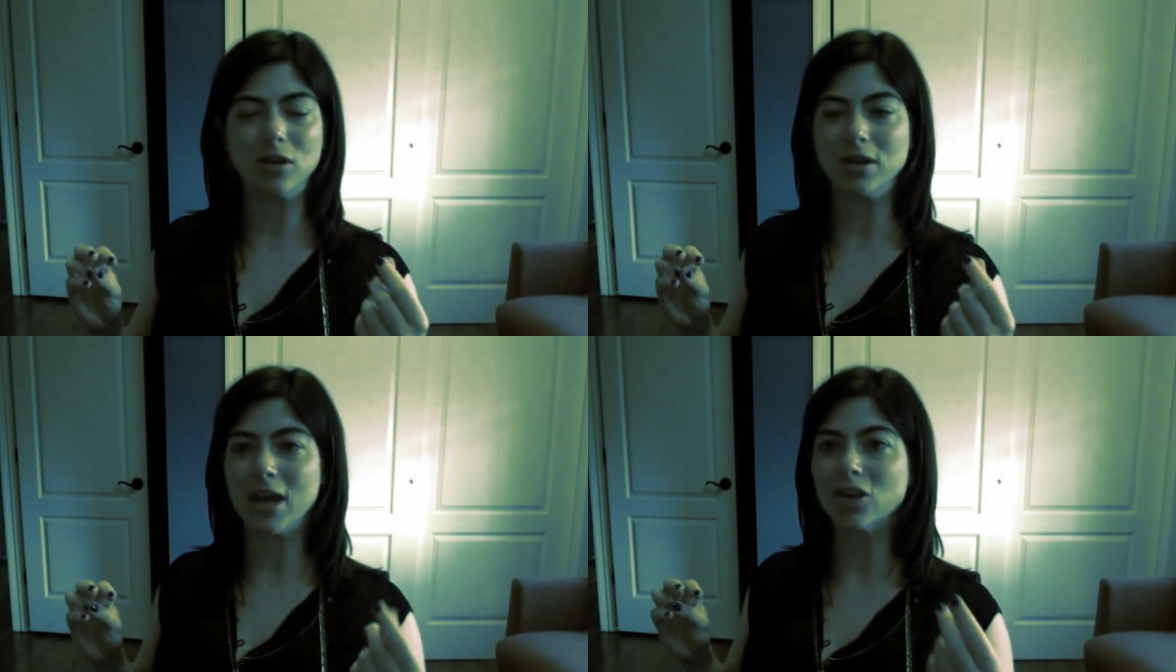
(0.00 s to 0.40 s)
The
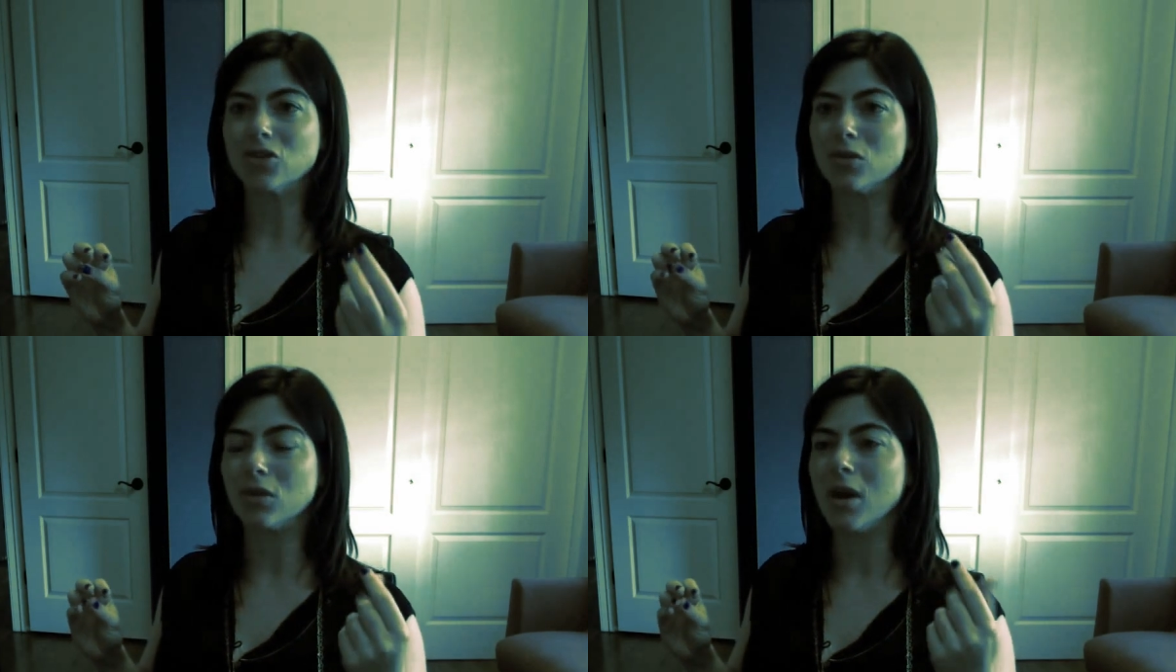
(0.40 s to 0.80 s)

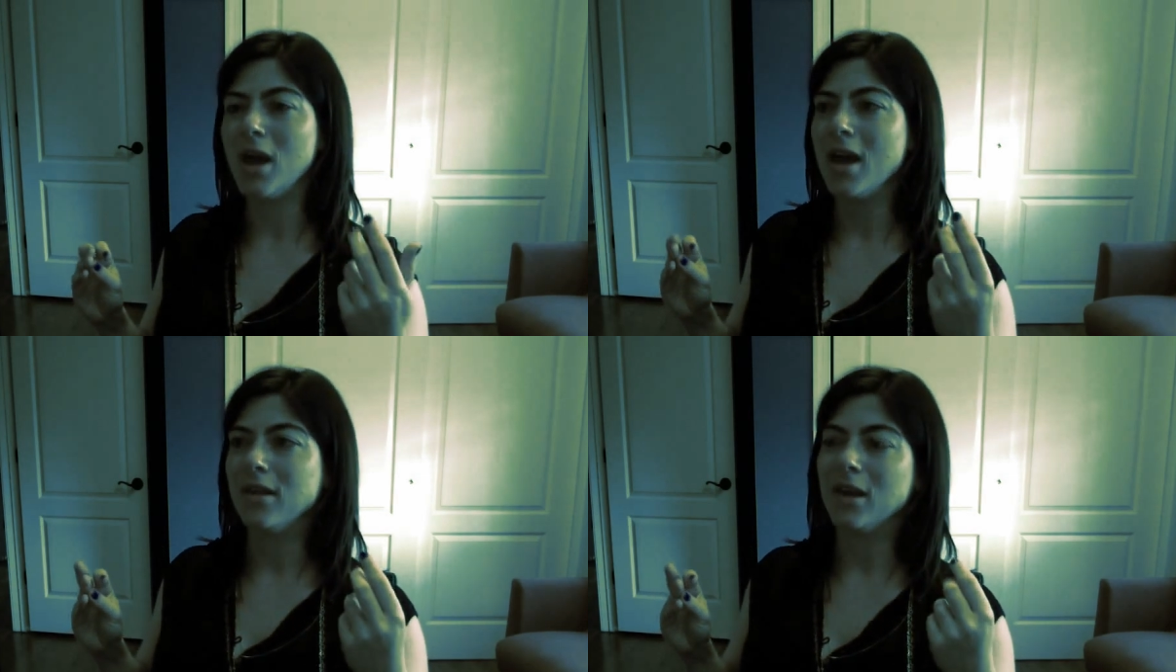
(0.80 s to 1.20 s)
texture,
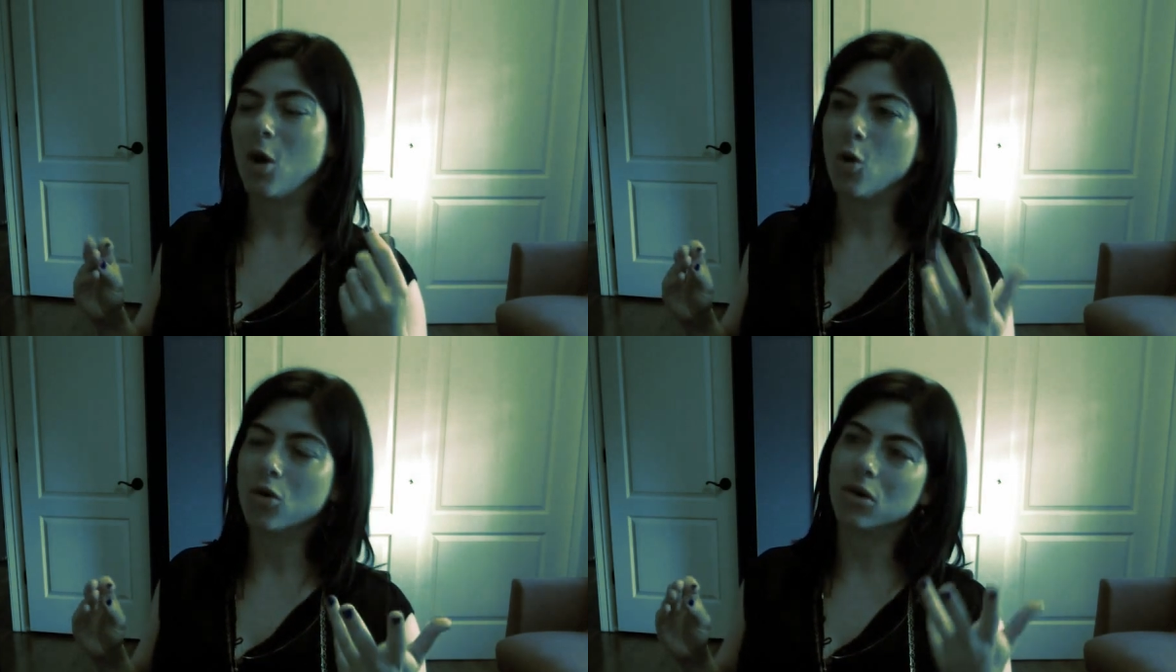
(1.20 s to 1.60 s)
the
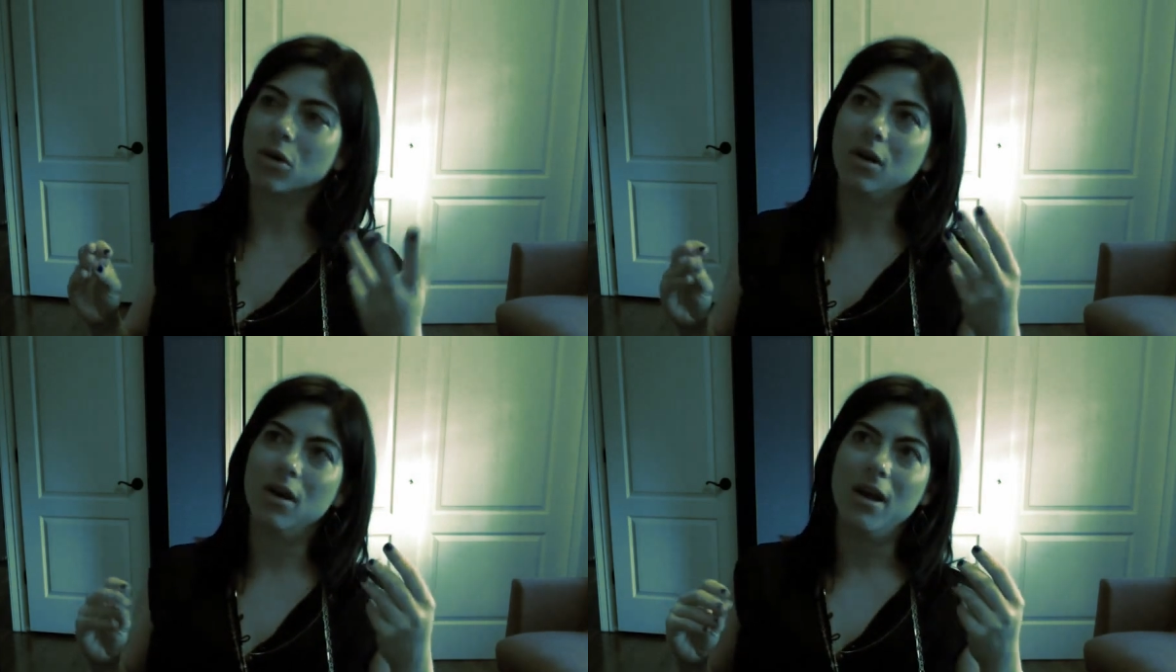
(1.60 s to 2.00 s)
odor.